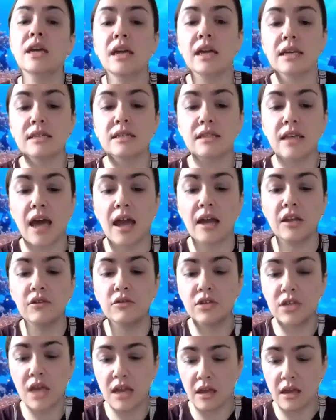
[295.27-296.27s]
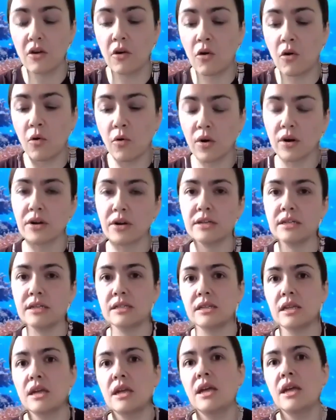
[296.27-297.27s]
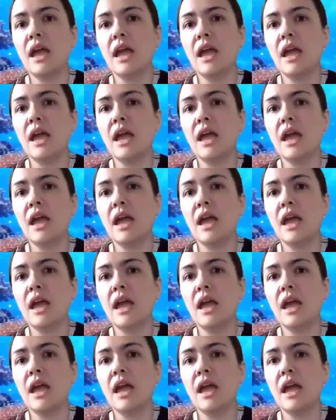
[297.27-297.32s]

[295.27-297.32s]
is that you take a course